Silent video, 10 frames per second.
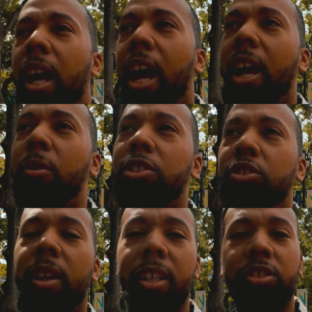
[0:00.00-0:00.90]
I was
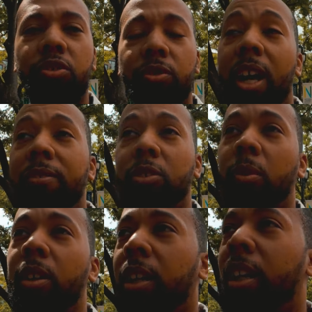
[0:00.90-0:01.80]
trying to drive to
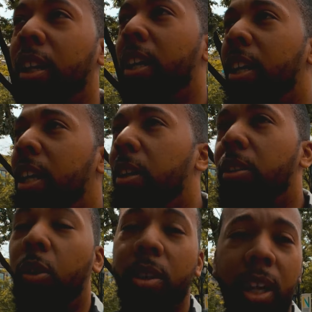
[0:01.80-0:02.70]
work,
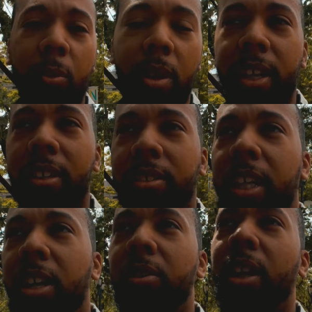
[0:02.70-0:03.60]
knowing that I work
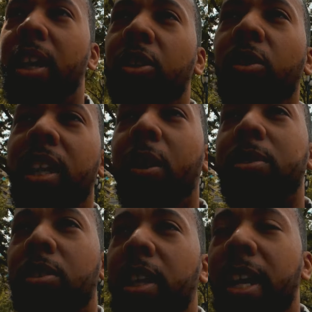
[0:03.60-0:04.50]
downtown, knowing that I
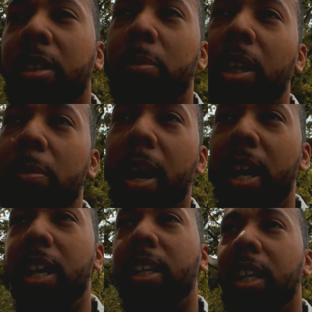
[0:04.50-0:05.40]
was gonna have to probably
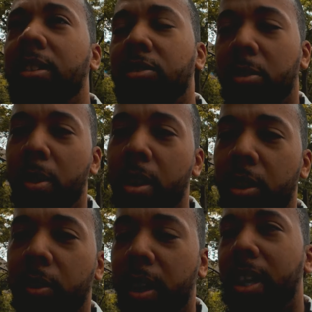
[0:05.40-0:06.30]
pay to get into a parking
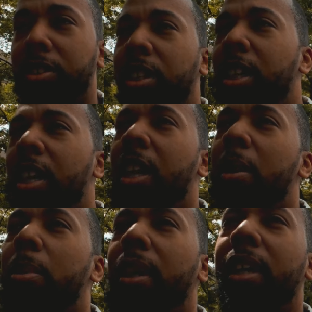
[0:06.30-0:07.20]
garage.
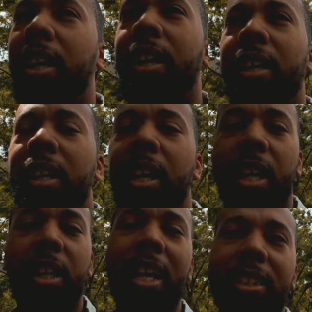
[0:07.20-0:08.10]
But
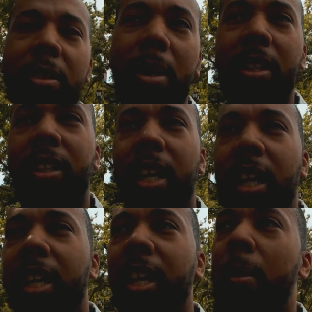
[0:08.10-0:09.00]
last time I did
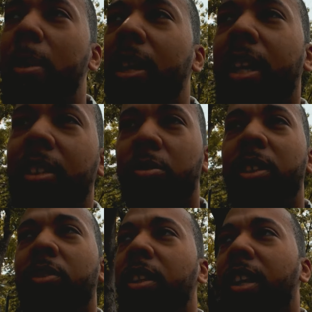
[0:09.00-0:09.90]
that, I paid like
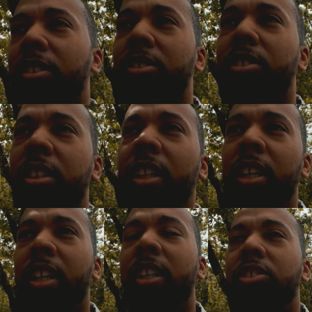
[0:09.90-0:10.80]
$23
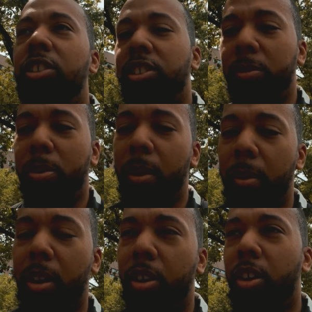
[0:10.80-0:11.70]
just to park
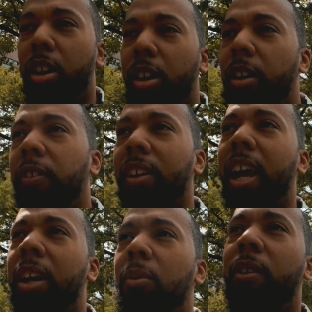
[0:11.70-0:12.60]
my car for
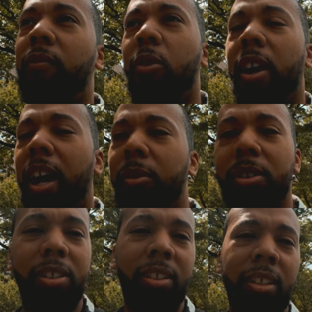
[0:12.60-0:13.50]
like, what, 4
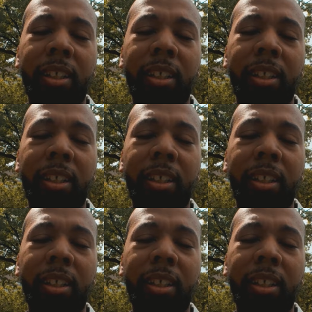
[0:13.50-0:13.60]
hours?